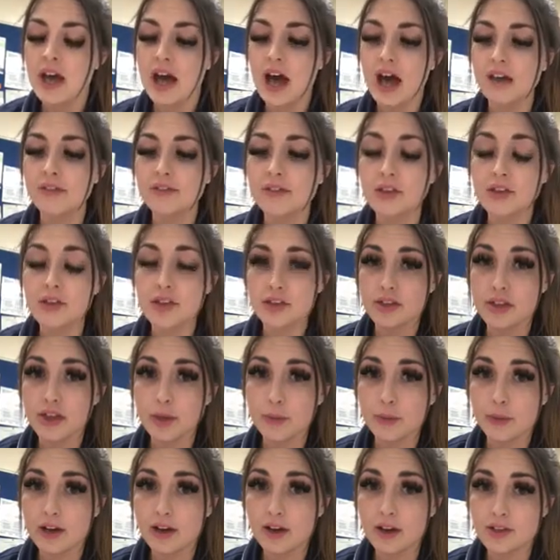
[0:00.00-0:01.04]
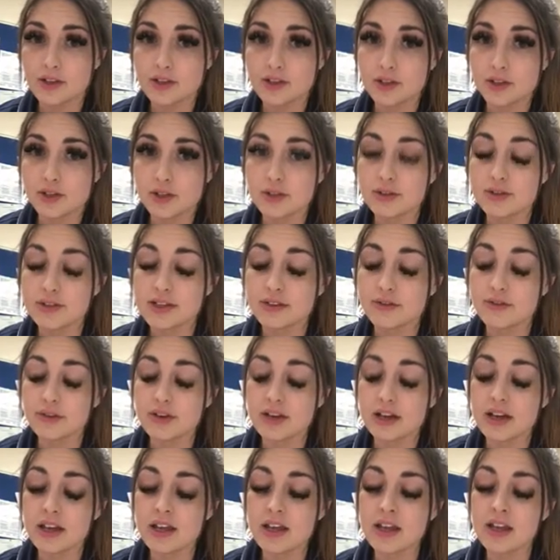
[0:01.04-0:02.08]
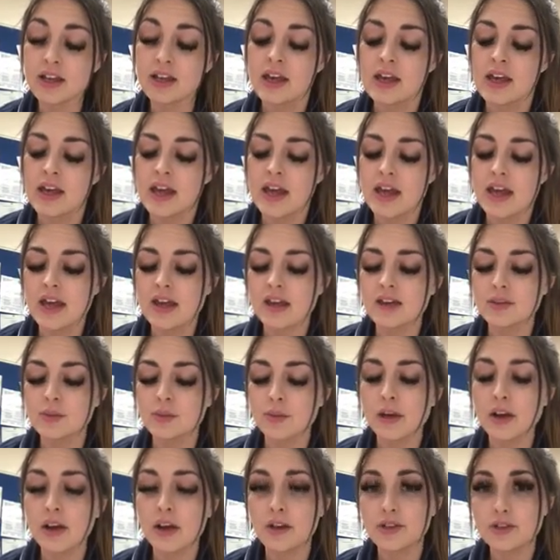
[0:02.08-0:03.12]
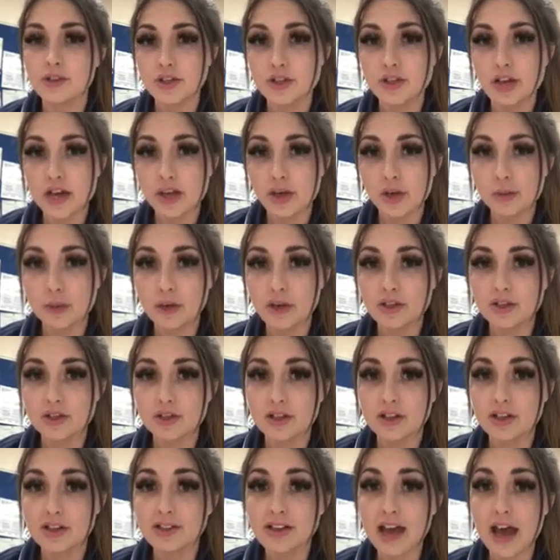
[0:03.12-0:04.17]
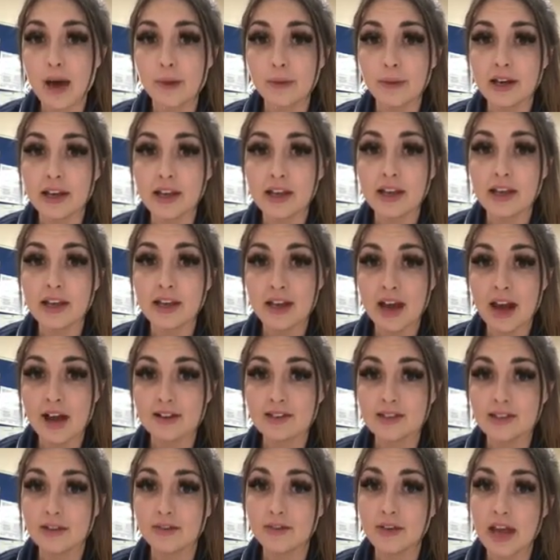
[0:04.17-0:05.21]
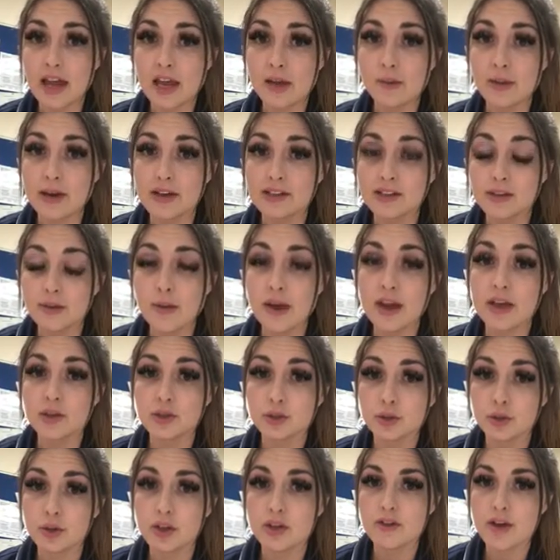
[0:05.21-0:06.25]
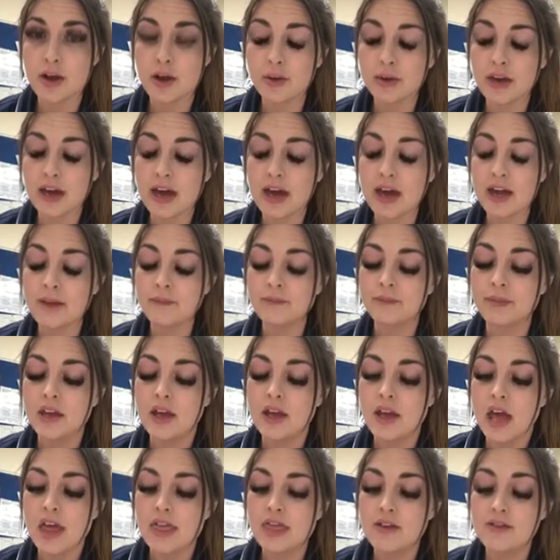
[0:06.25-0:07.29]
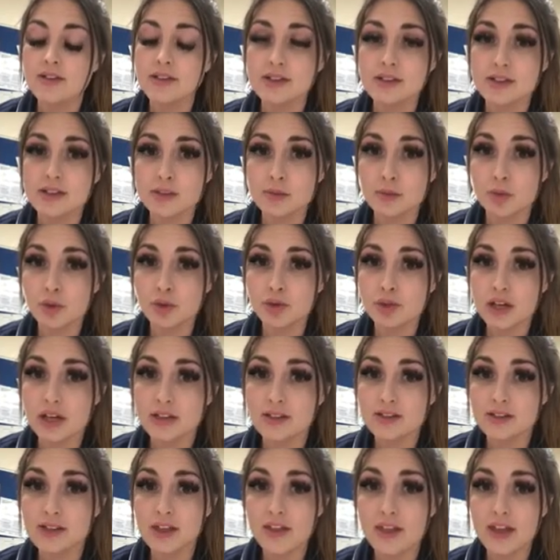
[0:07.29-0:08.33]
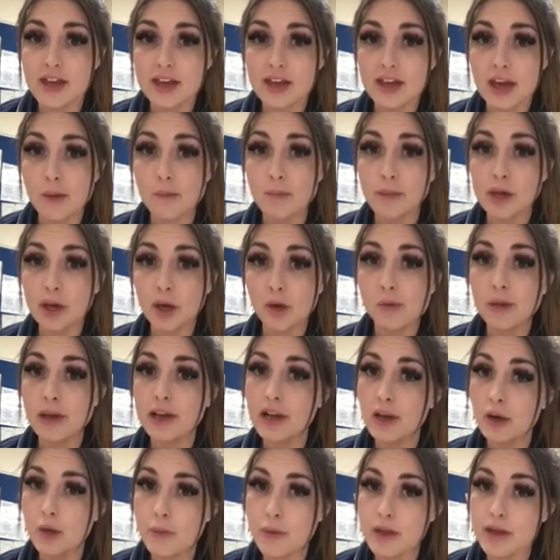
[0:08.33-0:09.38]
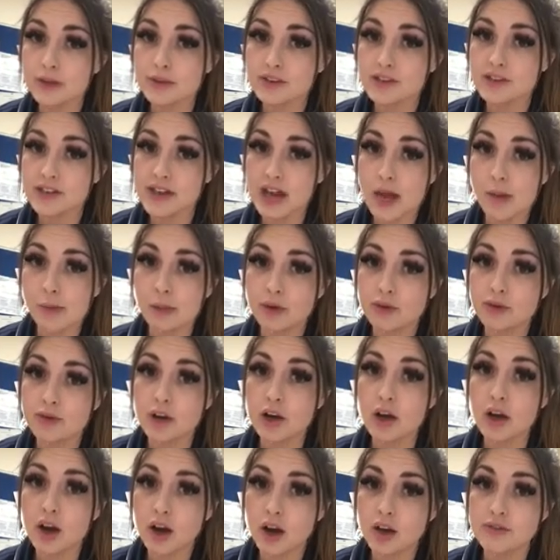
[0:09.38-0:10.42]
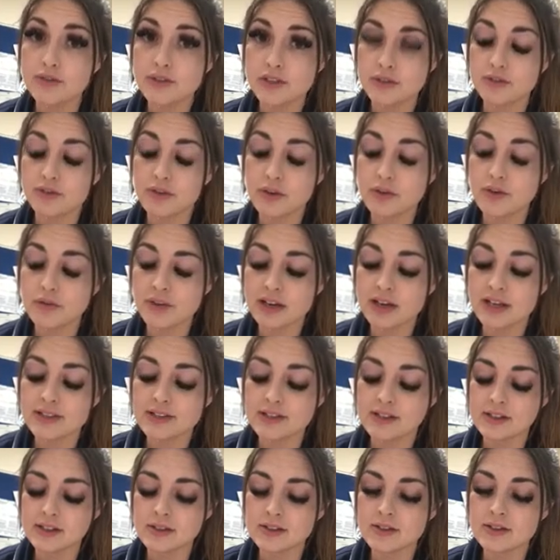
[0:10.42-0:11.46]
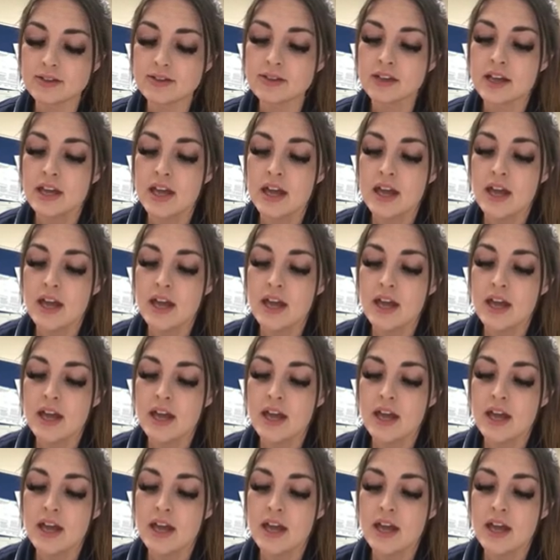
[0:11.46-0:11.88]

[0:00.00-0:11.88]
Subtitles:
And the other thing we like to do differently is we like to check your blood sugars hourly in active labour to make sure they're okay. There is a small chance that they can become a little bit unstable for a lot of different reasons.